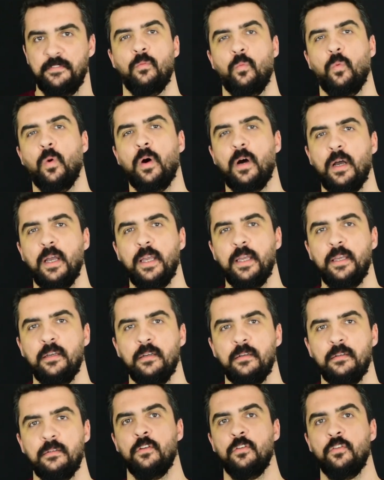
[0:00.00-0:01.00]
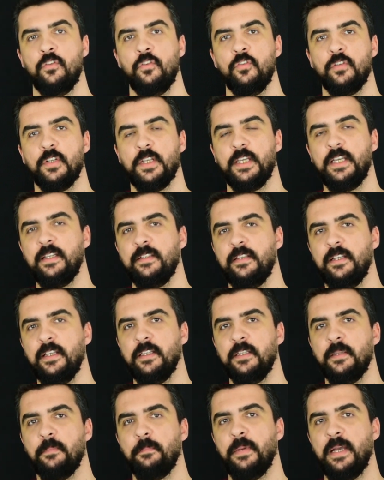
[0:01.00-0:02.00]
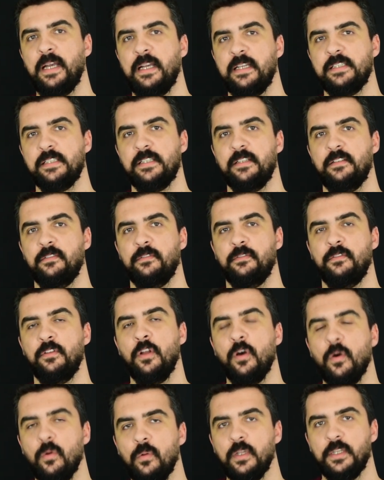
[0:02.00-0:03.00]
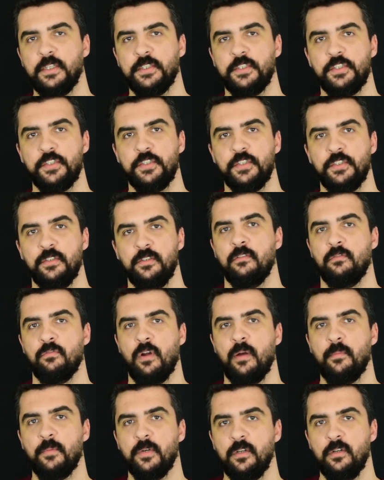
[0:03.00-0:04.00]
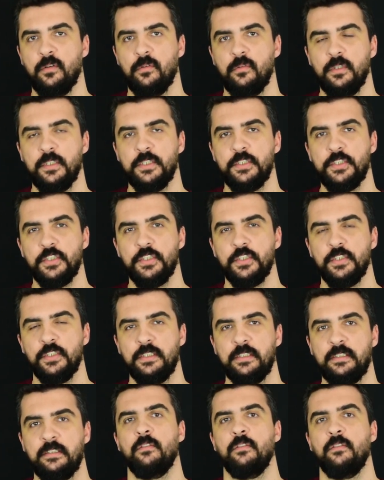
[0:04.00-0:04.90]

Why? You're getting the passive knowledge, grammar knowledge,